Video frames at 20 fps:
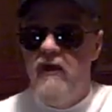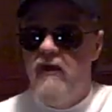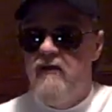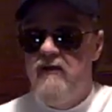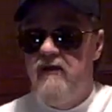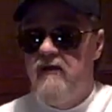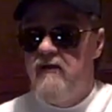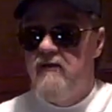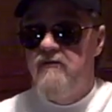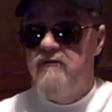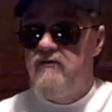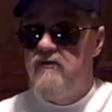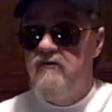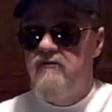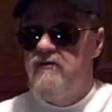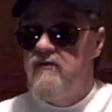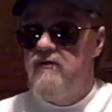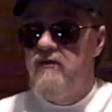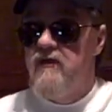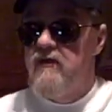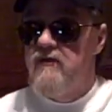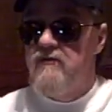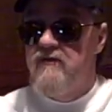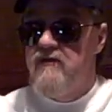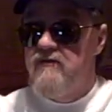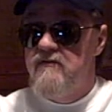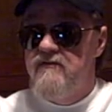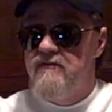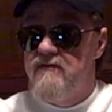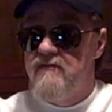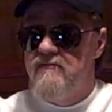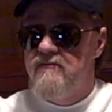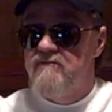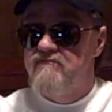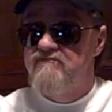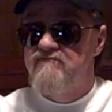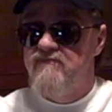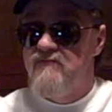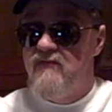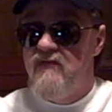And then you get these
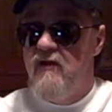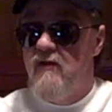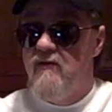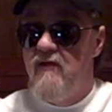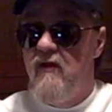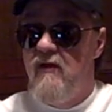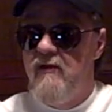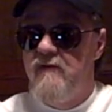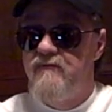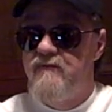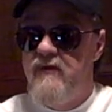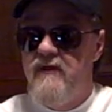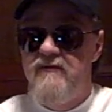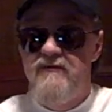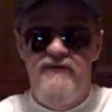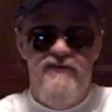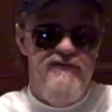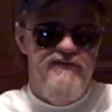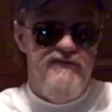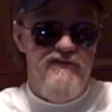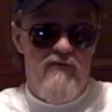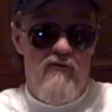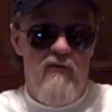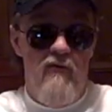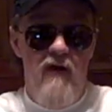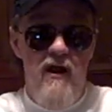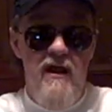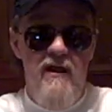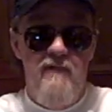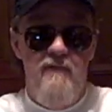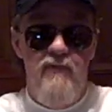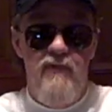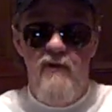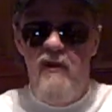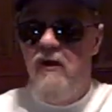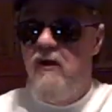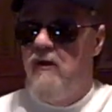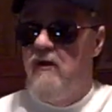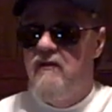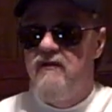low-life pieces of crap
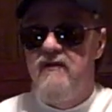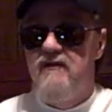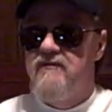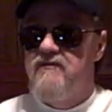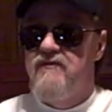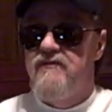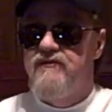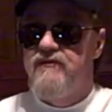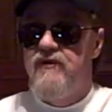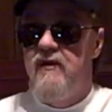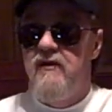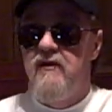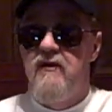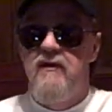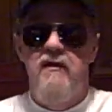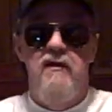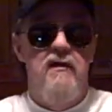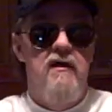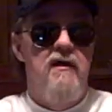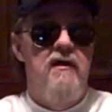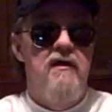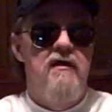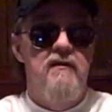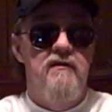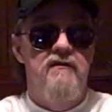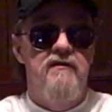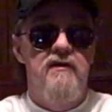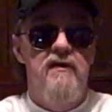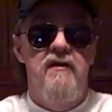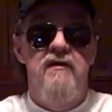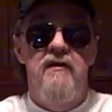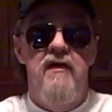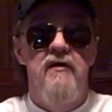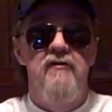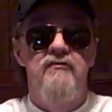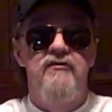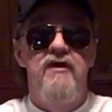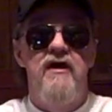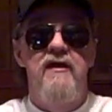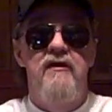that just think, hey, they can
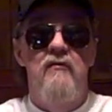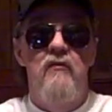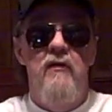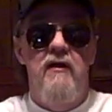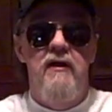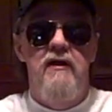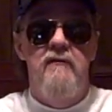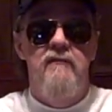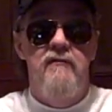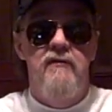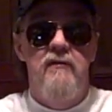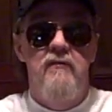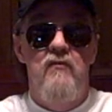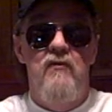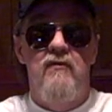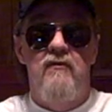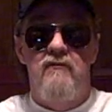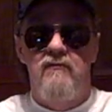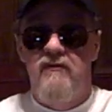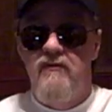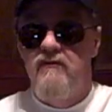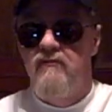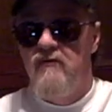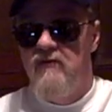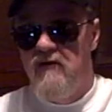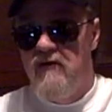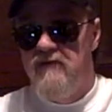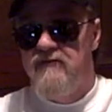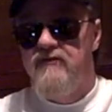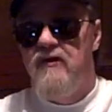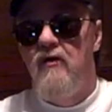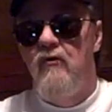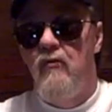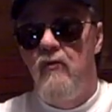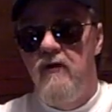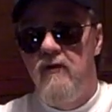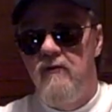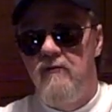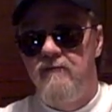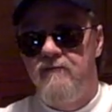go take whatever they want. Well, that's all
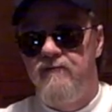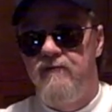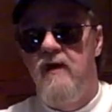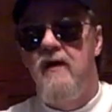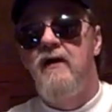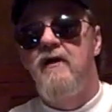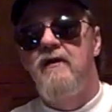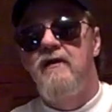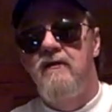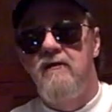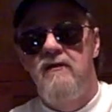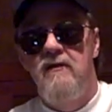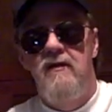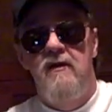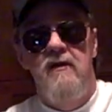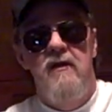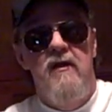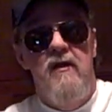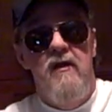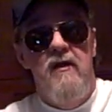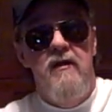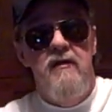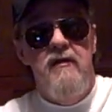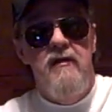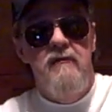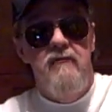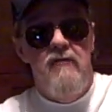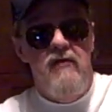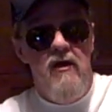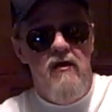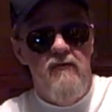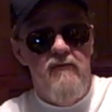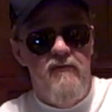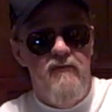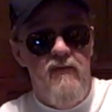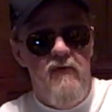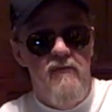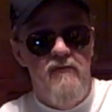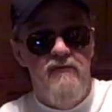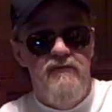well and fine. Never caught
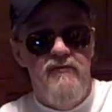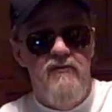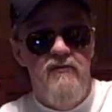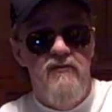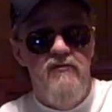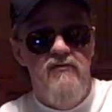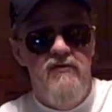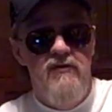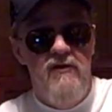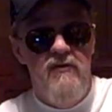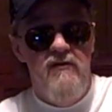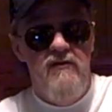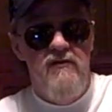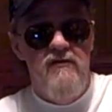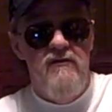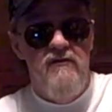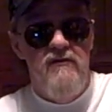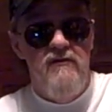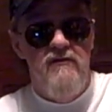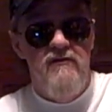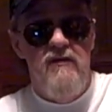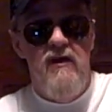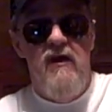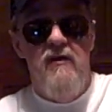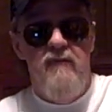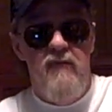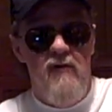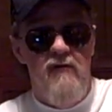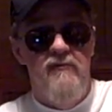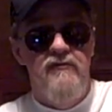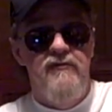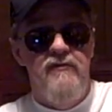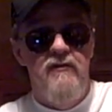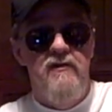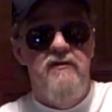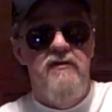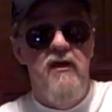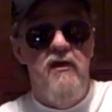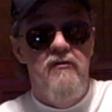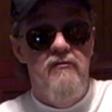the person who done it. I
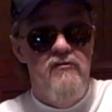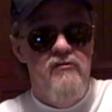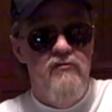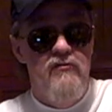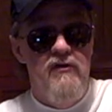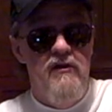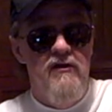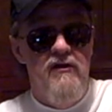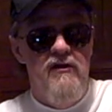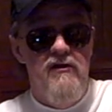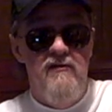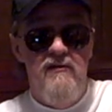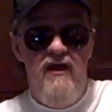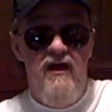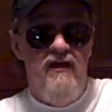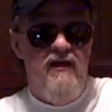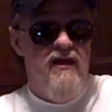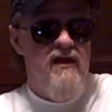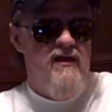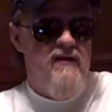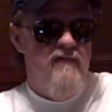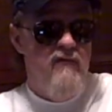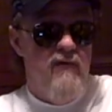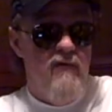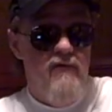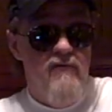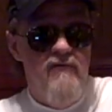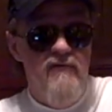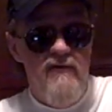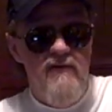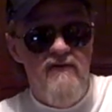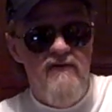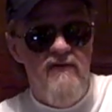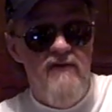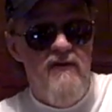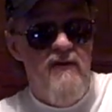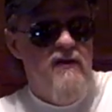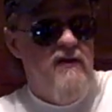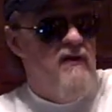personally know who done it. I can't prove it.